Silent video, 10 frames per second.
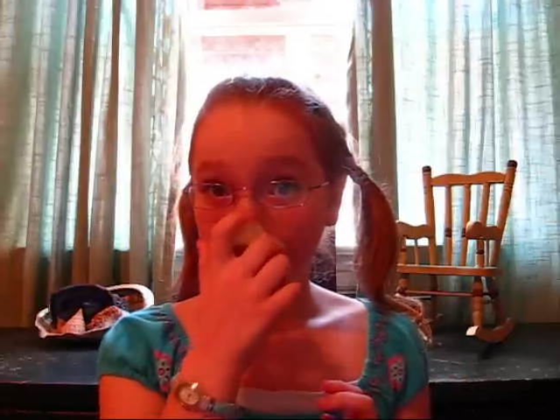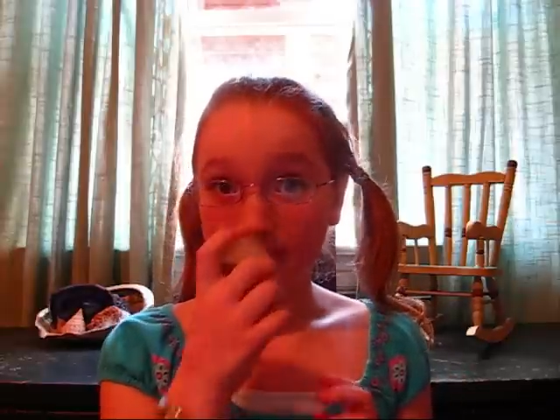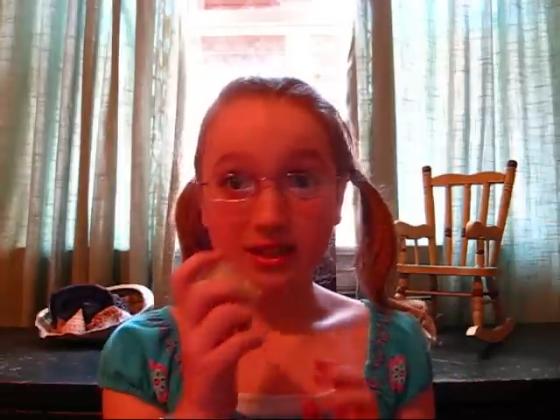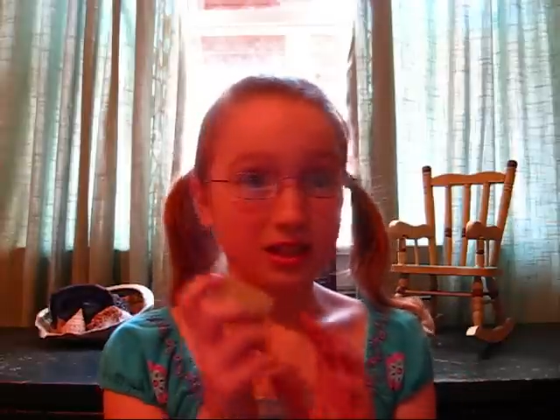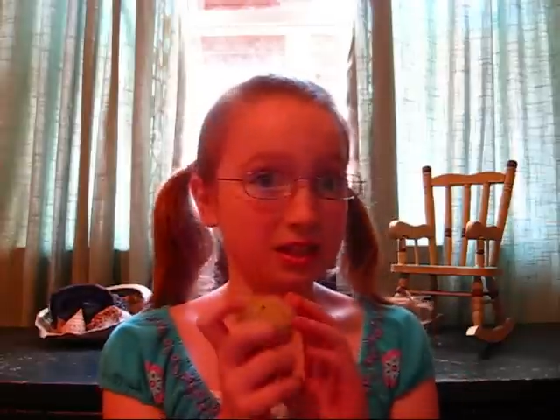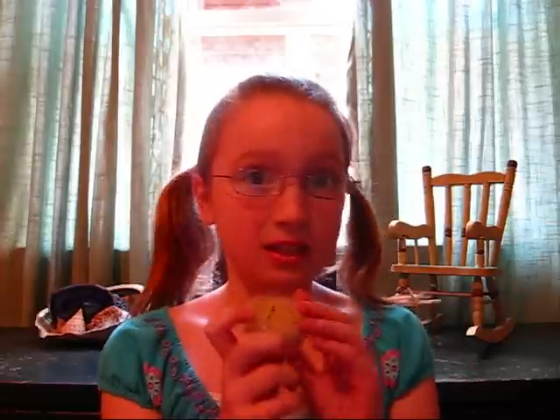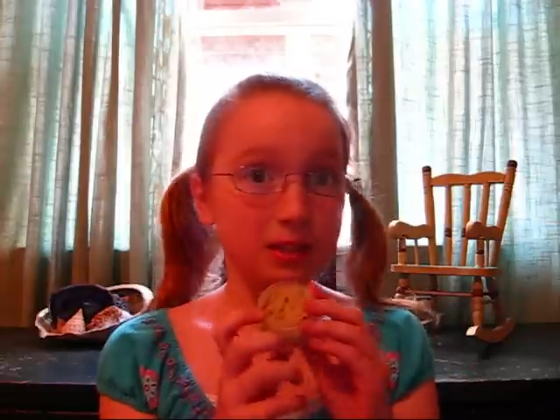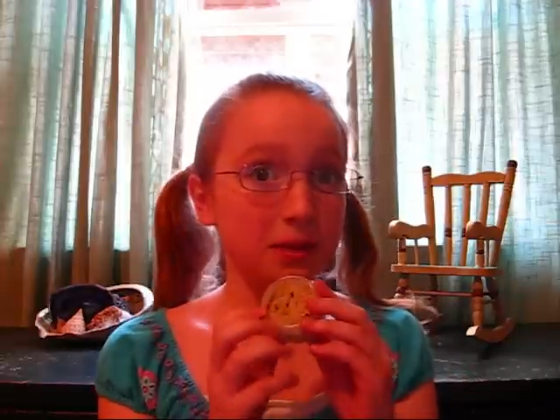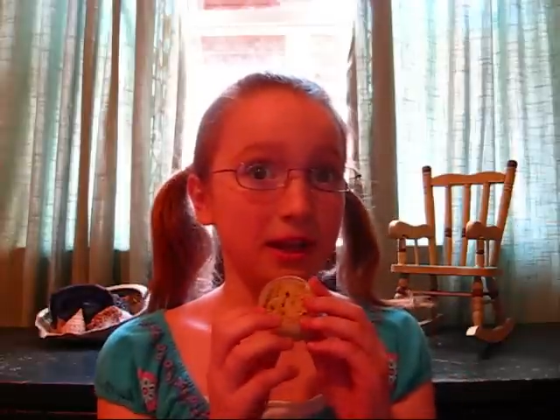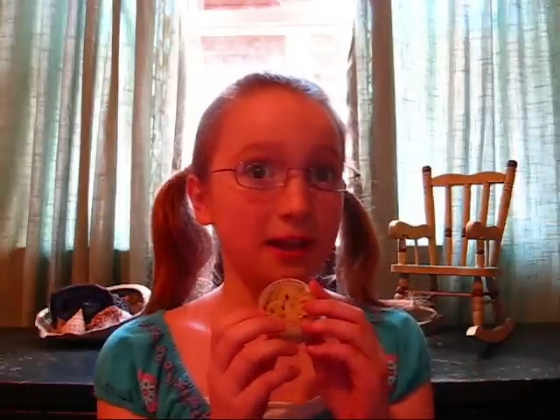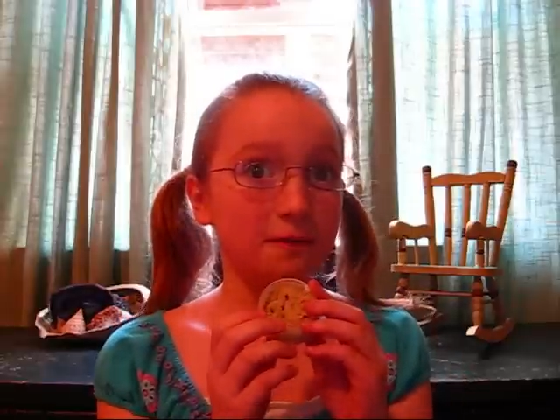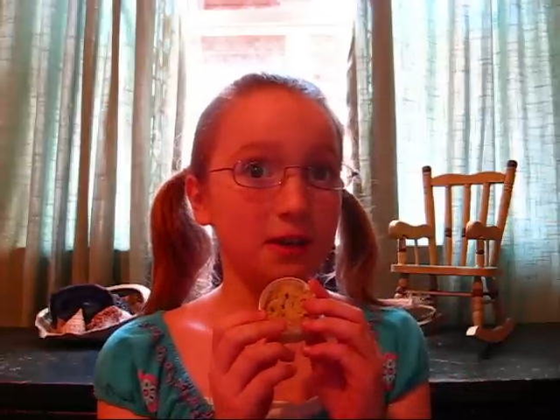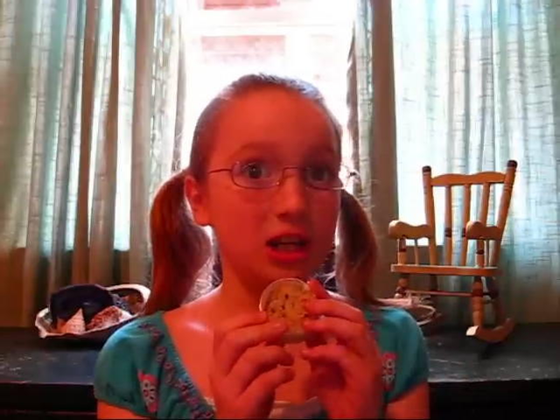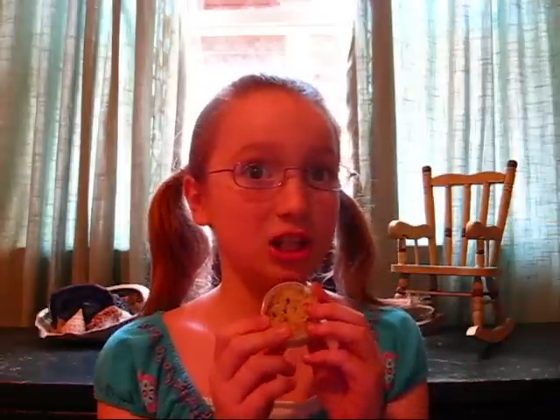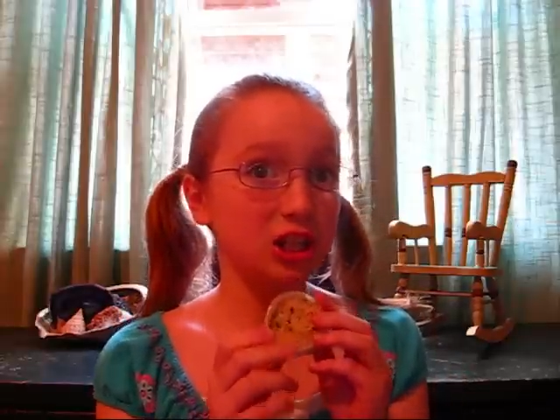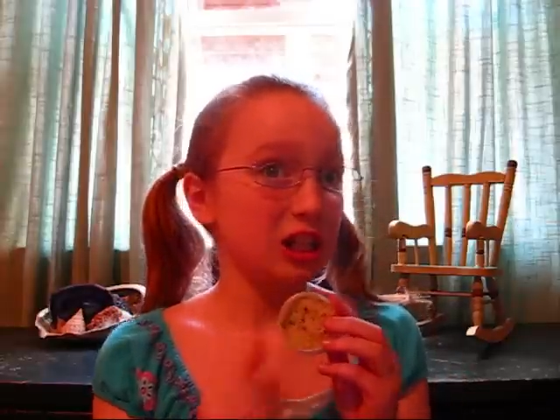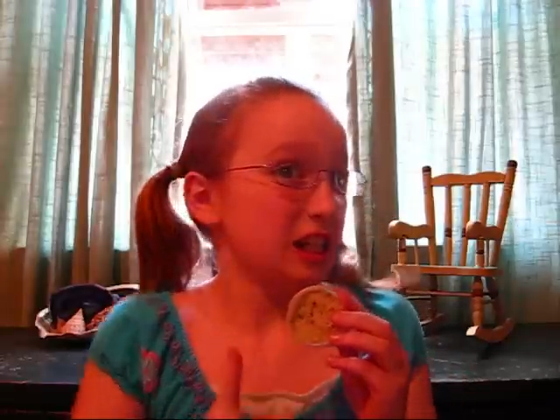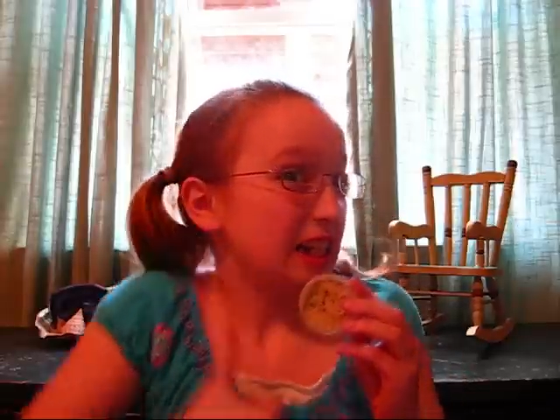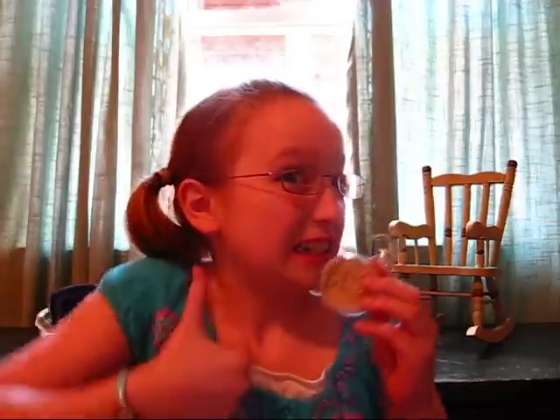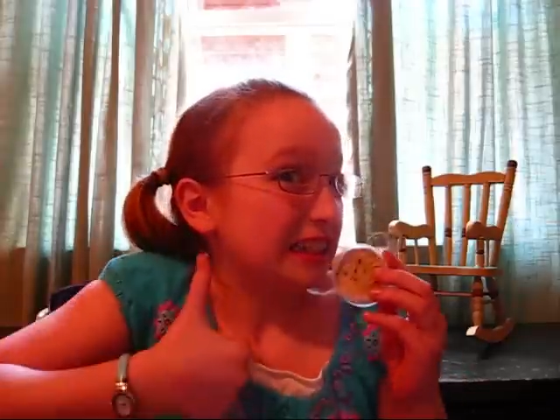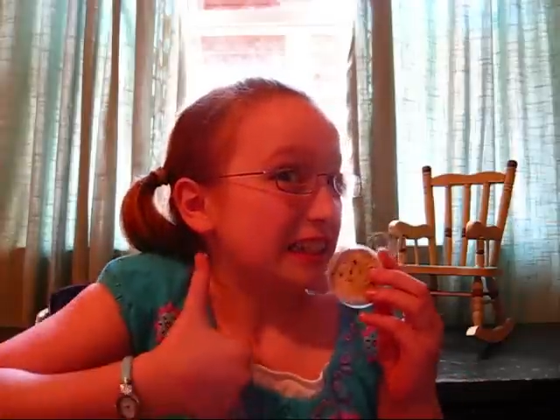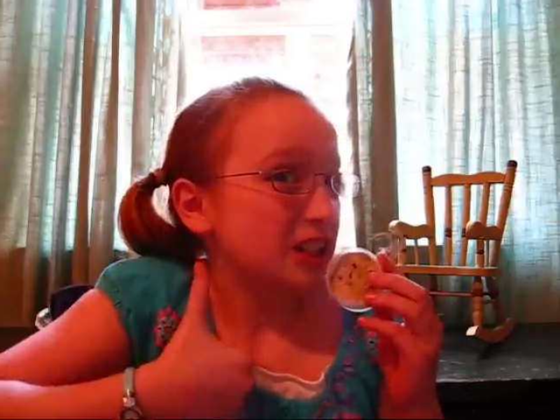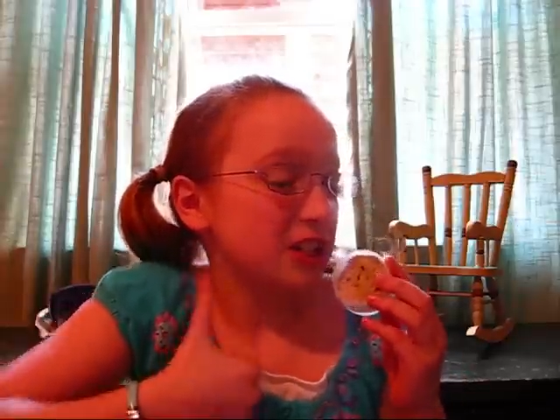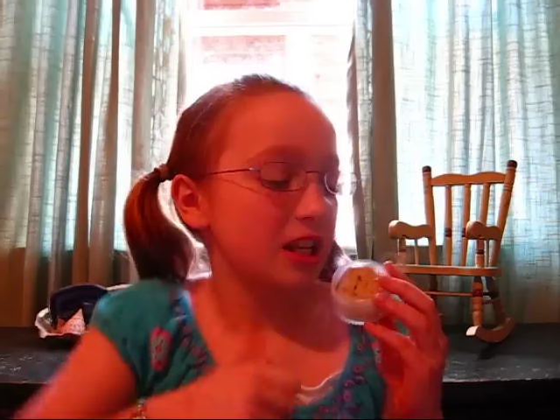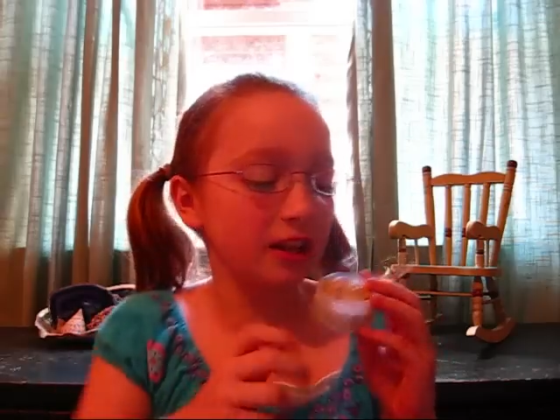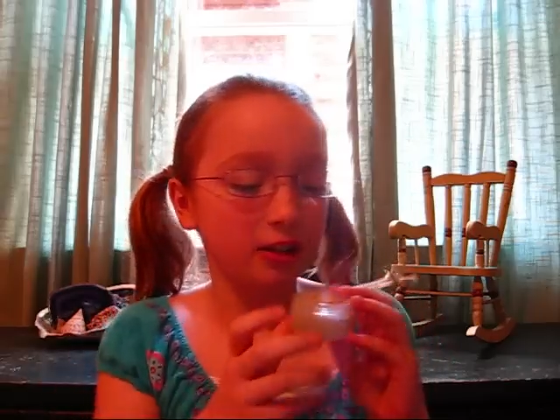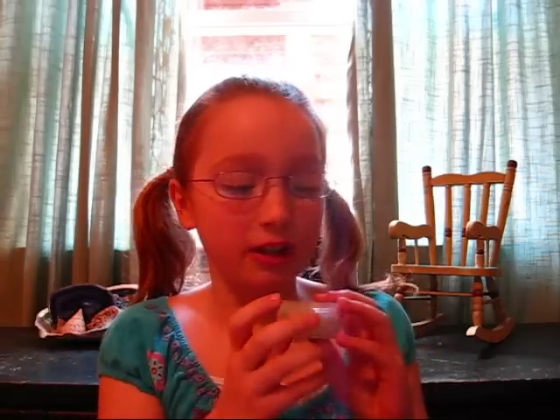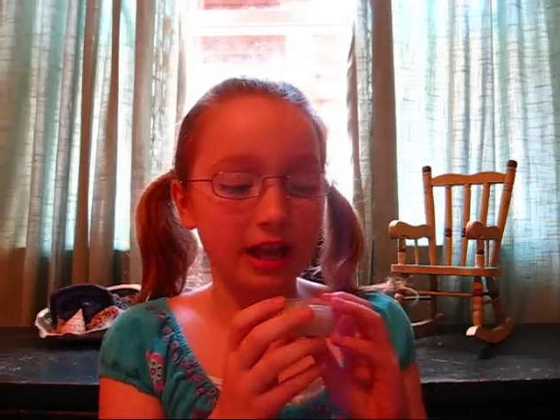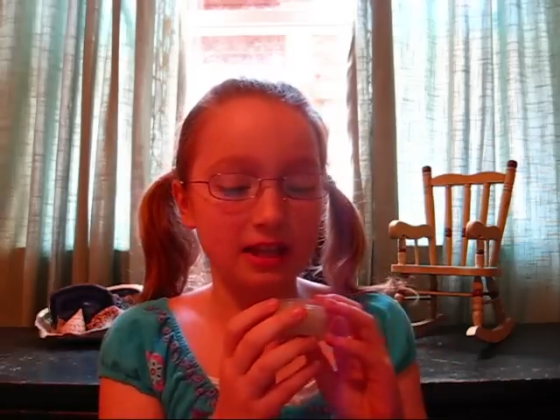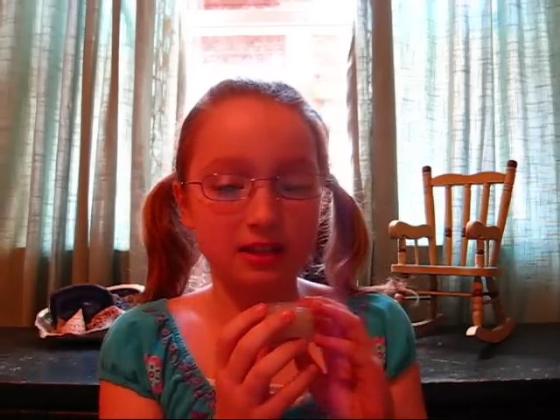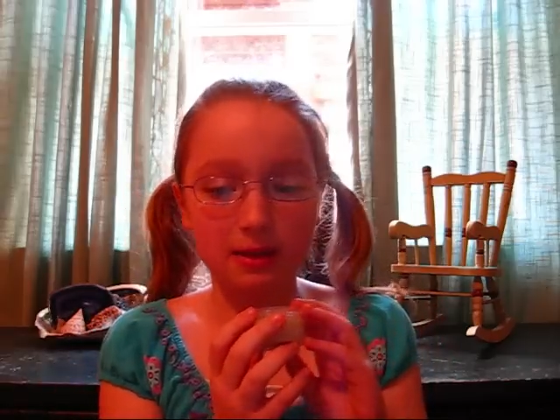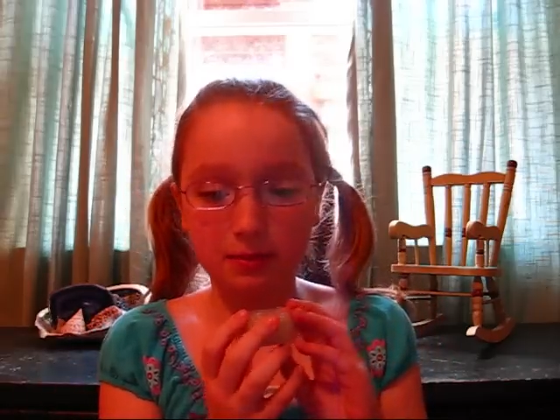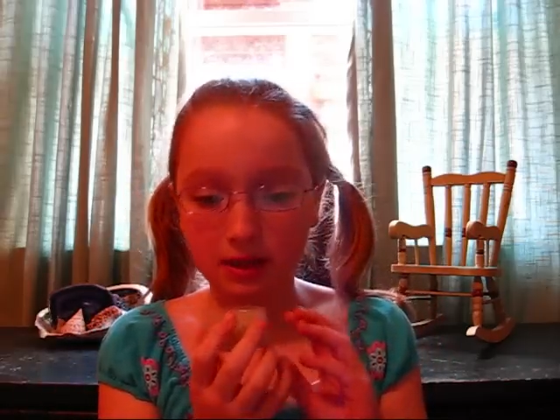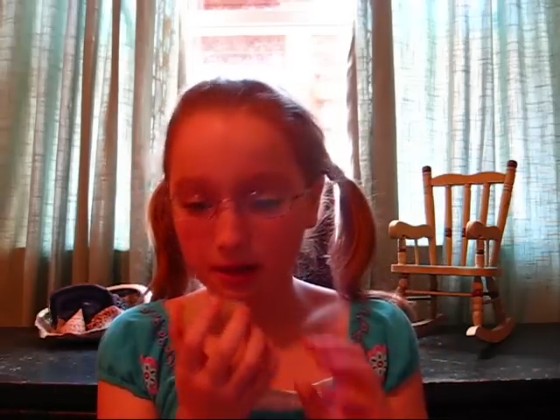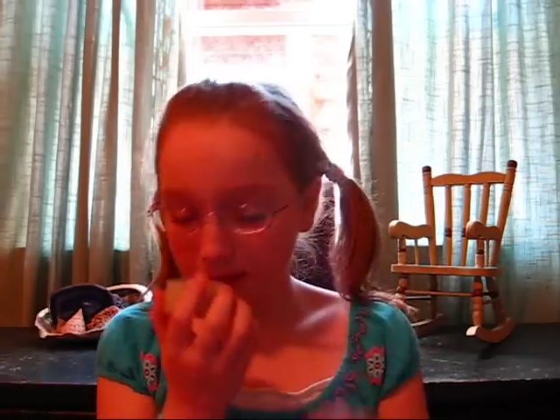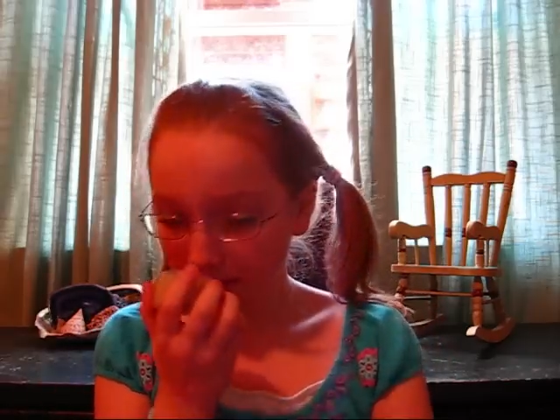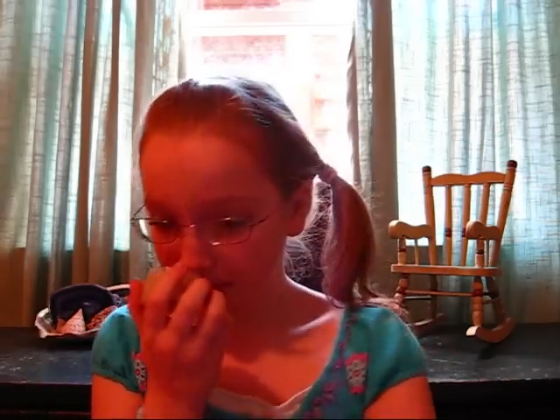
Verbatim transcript: This doesn't smell like fish. Just a little heads up there.